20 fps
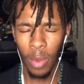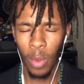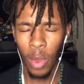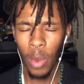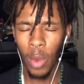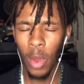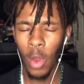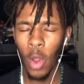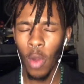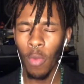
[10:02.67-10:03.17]
We
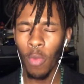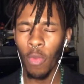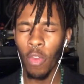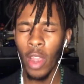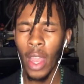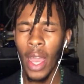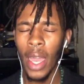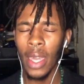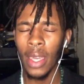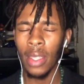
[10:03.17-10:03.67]
become
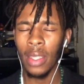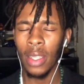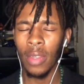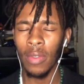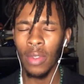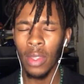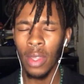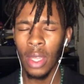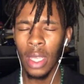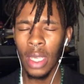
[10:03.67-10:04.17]
reactive
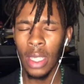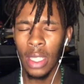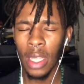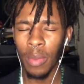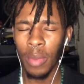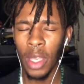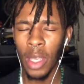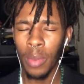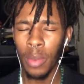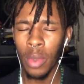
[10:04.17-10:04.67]
to things that
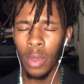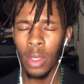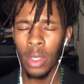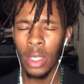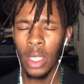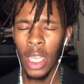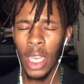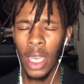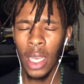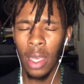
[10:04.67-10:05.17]
people
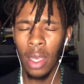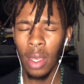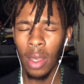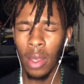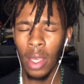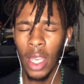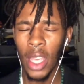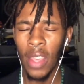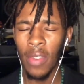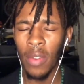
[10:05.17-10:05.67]
say,
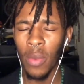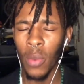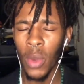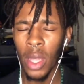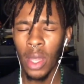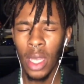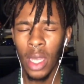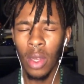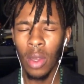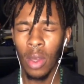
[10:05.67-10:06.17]
even when
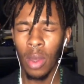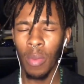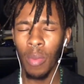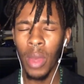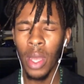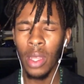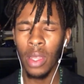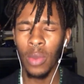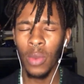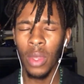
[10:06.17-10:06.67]
they're not
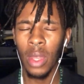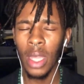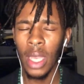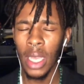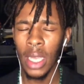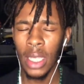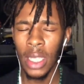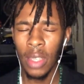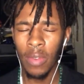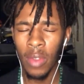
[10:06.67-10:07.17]
meant with
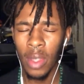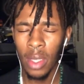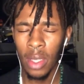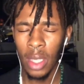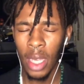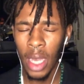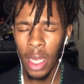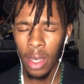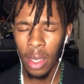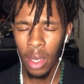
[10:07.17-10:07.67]
negative
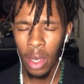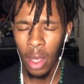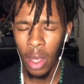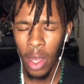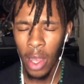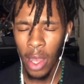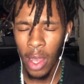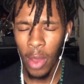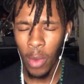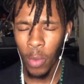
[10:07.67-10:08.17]
intent.
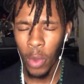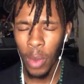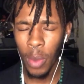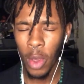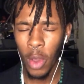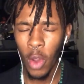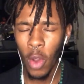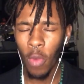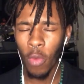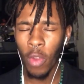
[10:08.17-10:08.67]
We
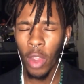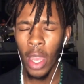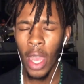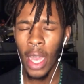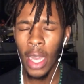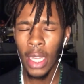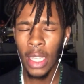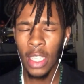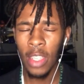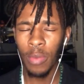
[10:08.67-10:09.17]
become
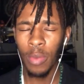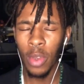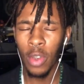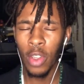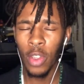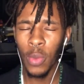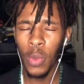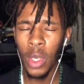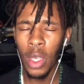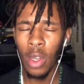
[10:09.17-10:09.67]
reactive
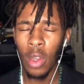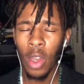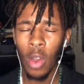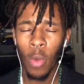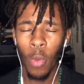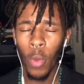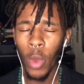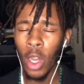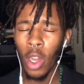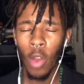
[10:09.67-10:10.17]
because we're
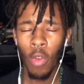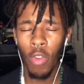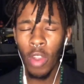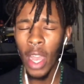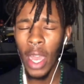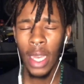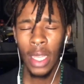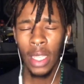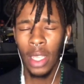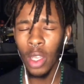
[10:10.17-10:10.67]
not
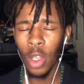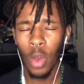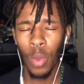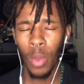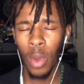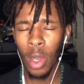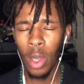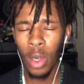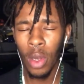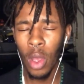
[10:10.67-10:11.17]
reacting
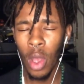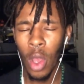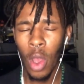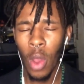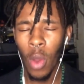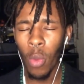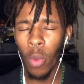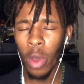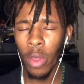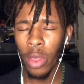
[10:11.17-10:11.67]
upon
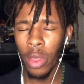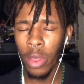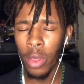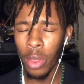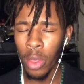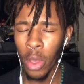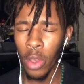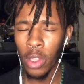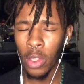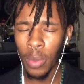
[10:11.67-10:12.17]
what
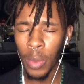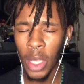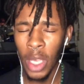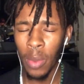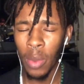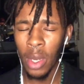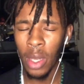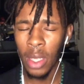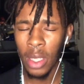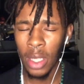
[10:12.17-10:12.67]
those
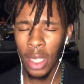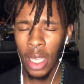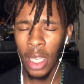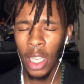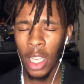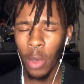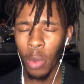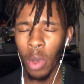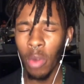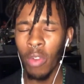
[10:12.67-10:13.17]
people are
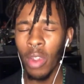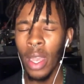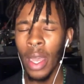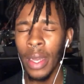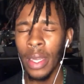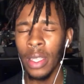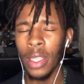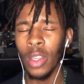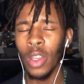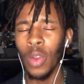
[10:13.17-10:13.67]
saying, we're
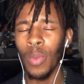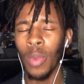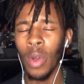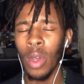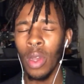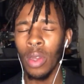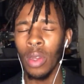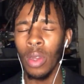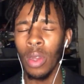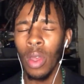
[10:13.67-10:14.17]
reacting
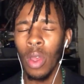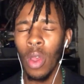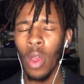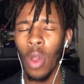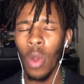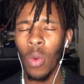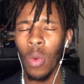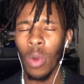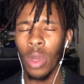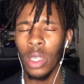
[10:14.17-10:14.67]
upon
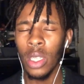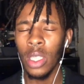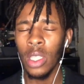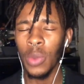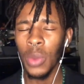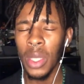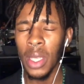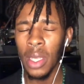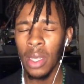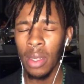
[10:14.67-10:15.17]
what is
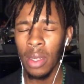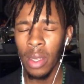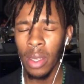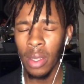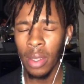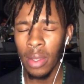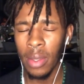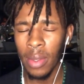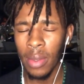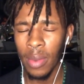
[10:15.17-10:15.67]
within
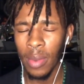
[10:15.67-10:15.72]
us.